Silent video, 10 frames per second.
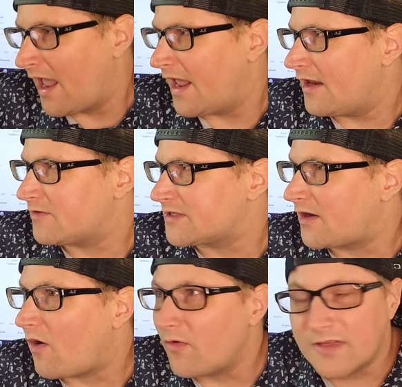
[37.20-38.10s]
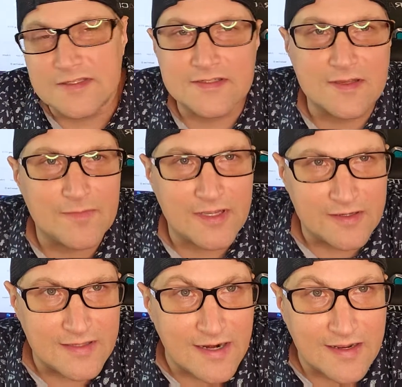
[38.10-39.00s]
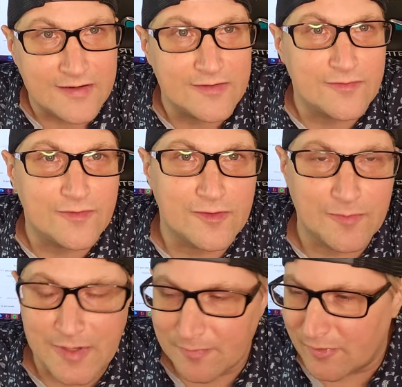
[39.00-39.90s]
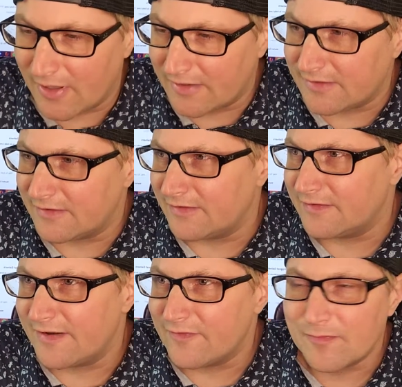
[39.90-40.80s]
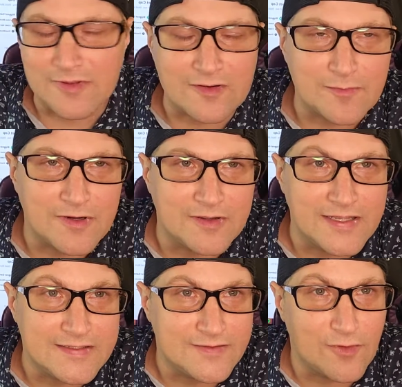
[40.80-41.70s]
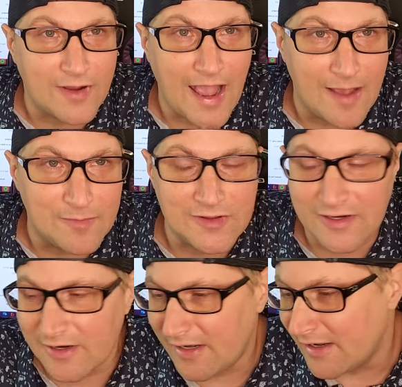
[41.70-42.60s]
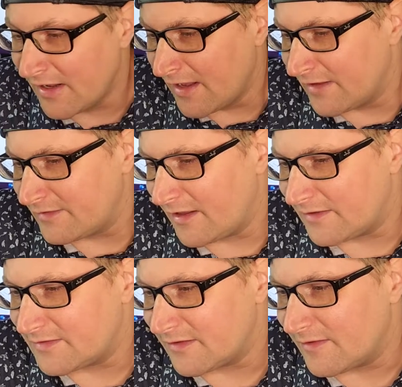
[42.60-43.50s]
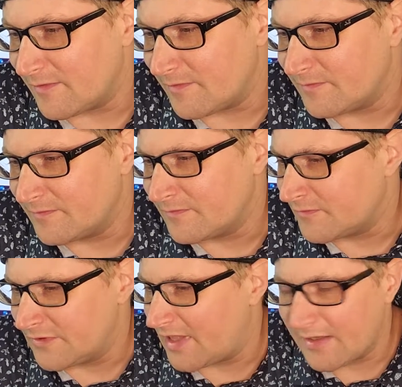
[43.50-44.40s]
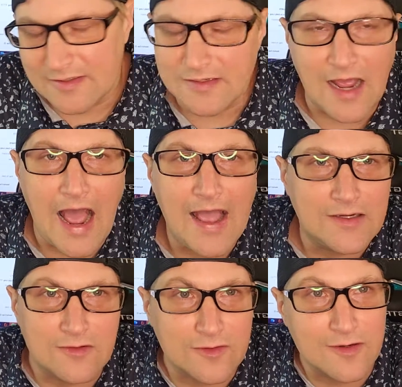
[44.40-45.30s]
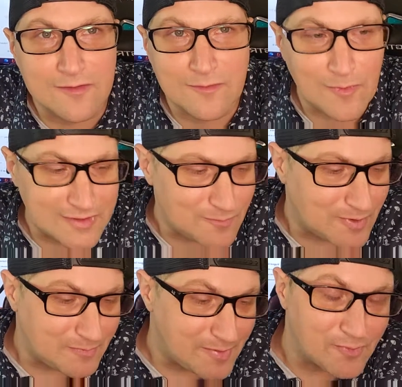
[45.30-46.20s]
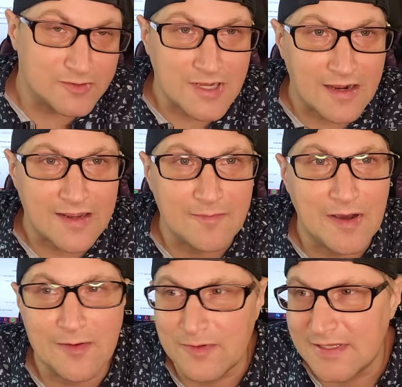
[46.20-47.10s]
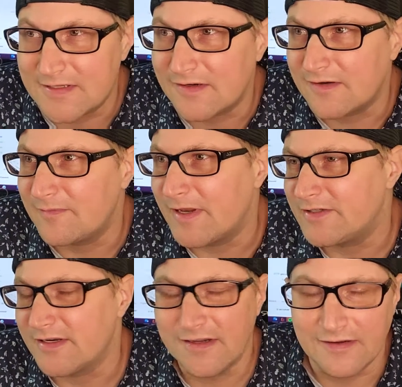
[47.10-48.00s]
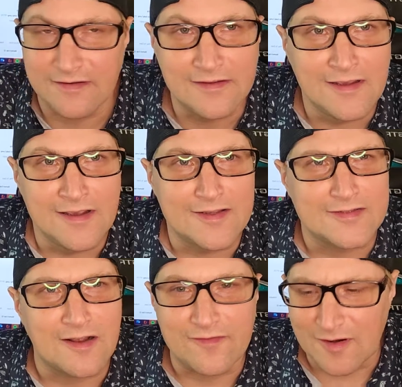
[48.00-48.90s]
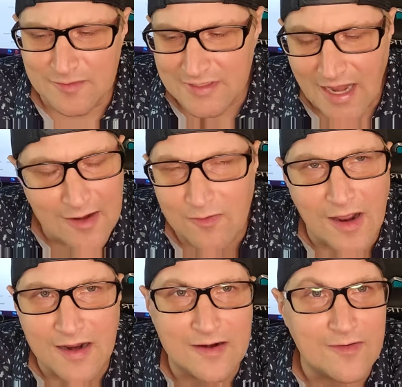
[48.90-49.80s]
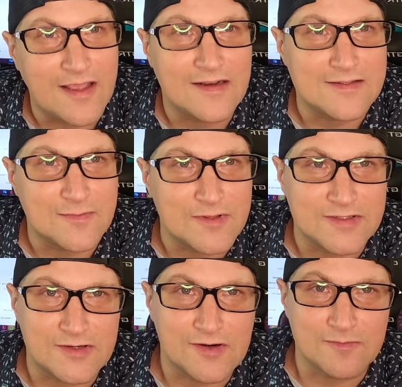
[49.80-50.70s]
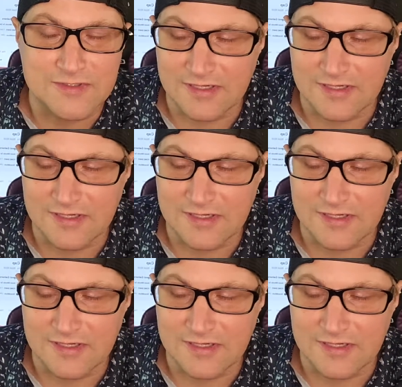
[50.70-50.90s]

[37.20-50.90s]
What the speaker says: I was like, oh, this is something good that I could do for people. I could give them a little bit of easy vocabulary that I had to learn what people were talking about when they started mentioning stuff, and I was like, I don't get some of the terms.